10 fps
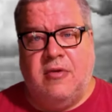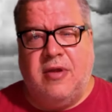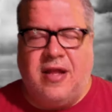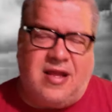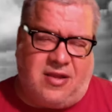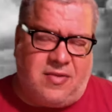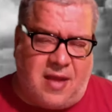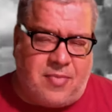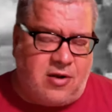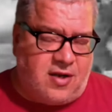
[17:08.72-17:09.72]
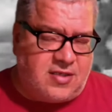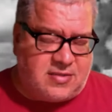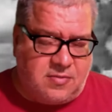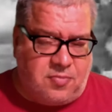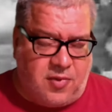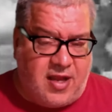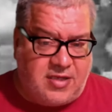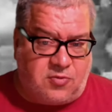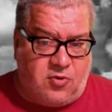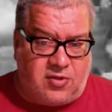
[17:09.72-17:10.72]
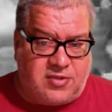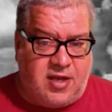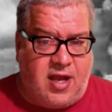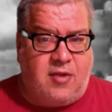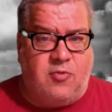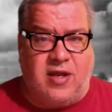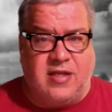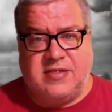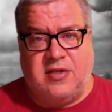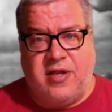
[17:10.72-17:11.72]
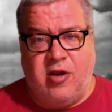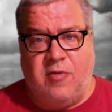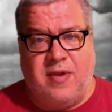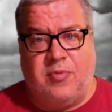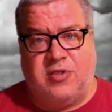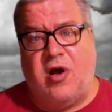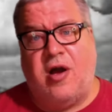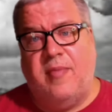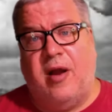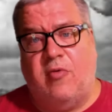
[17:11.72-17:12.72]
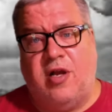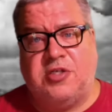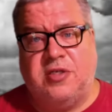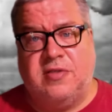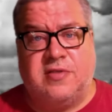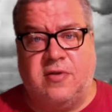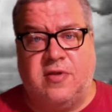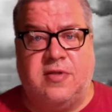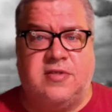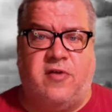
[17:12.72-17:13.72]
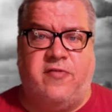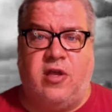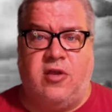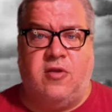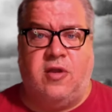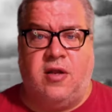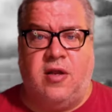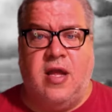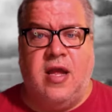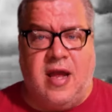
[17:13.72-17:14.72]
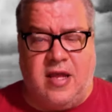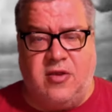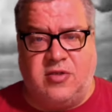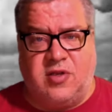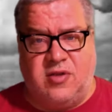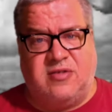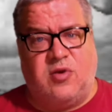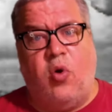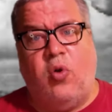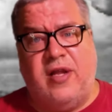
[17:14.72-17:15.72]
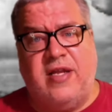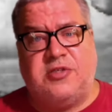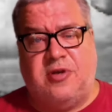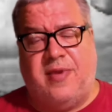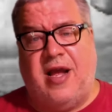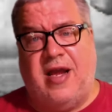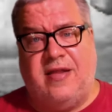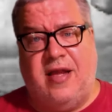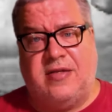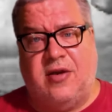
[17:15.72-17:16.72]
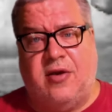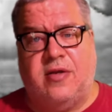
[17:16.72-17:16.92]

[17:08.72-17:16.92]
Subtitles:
And that bitterness plays a role today. We can still hear people talking about Russians or the Soviet Union, and there's a whole history behind that talk.